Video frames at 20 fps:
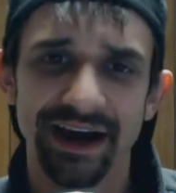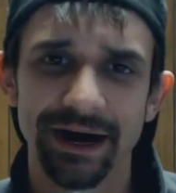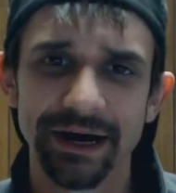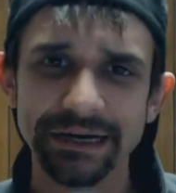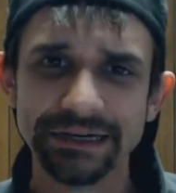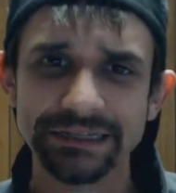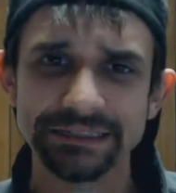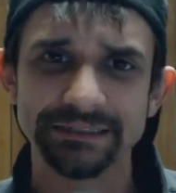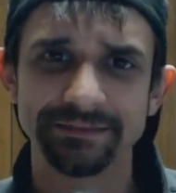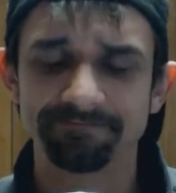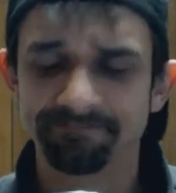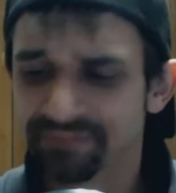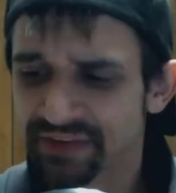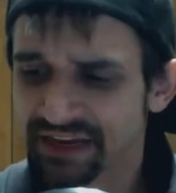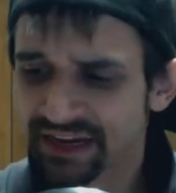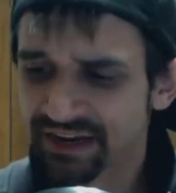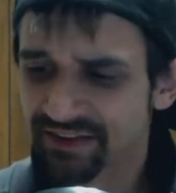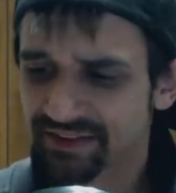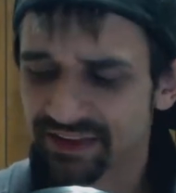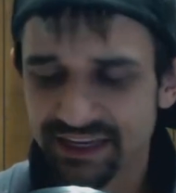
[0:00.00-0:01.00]
The
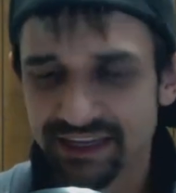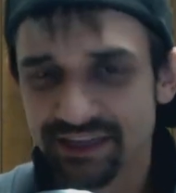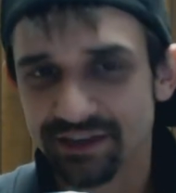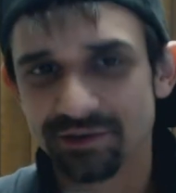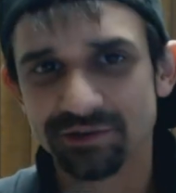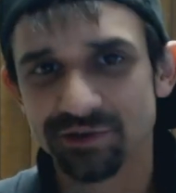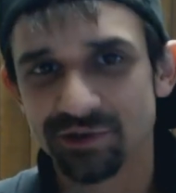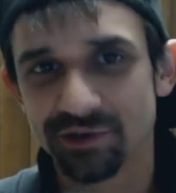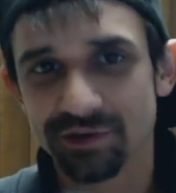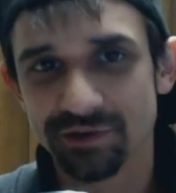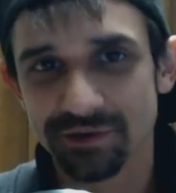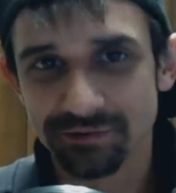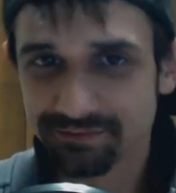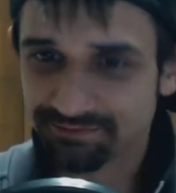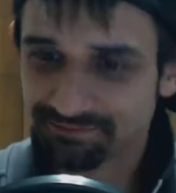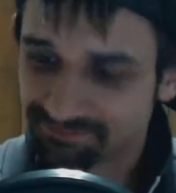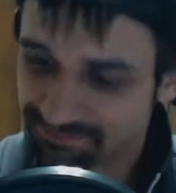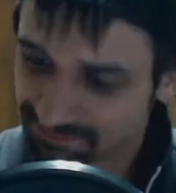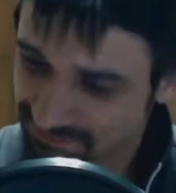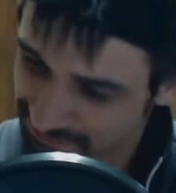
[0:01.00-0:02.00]

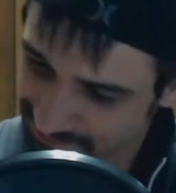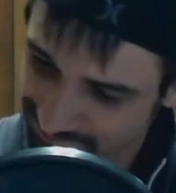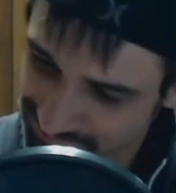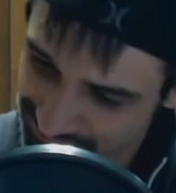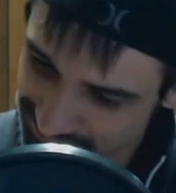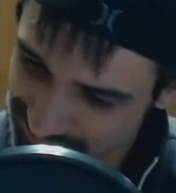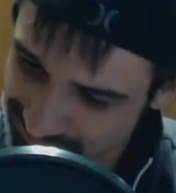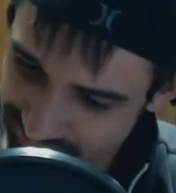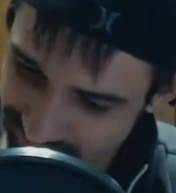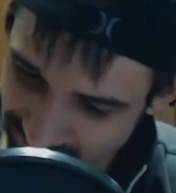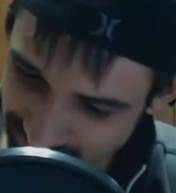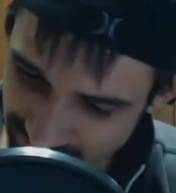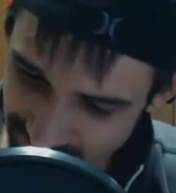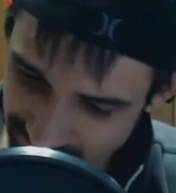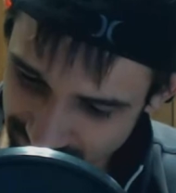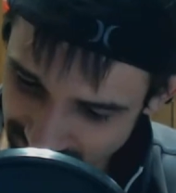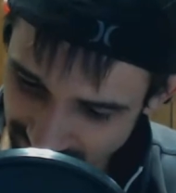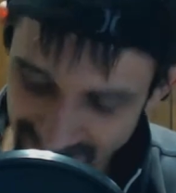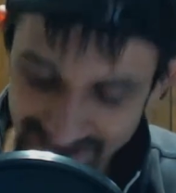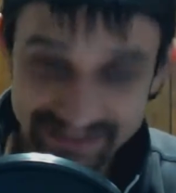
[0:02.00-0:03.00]
YouTube
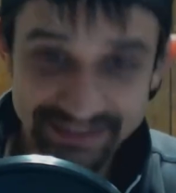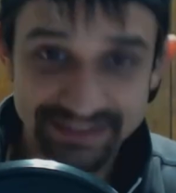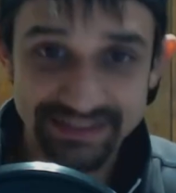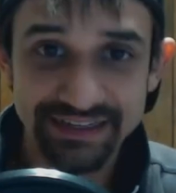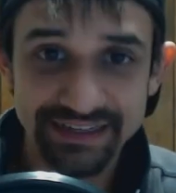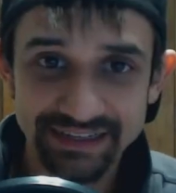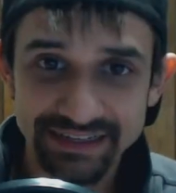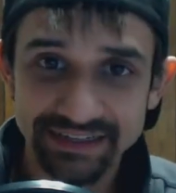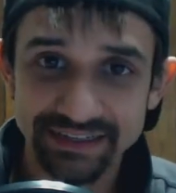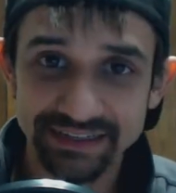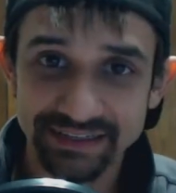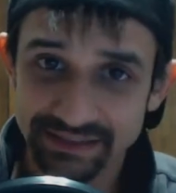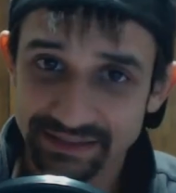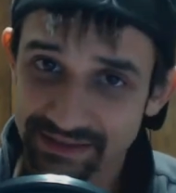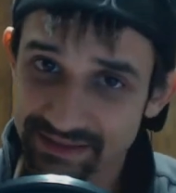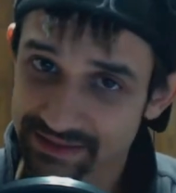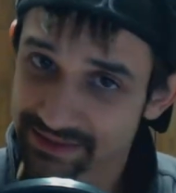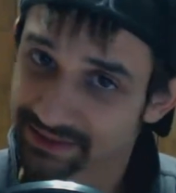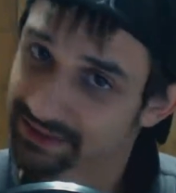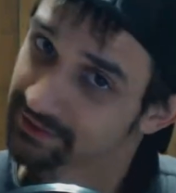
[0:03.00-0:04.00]
idea
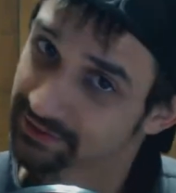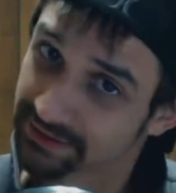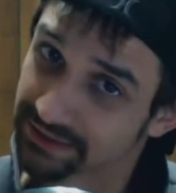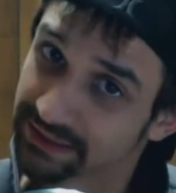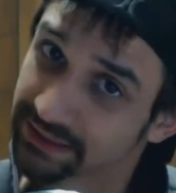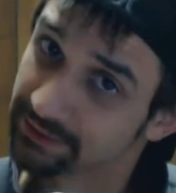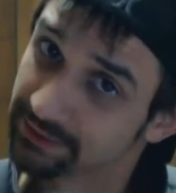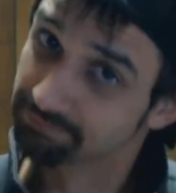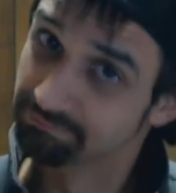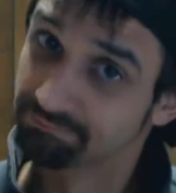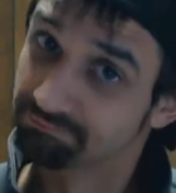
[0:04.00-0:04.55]
theory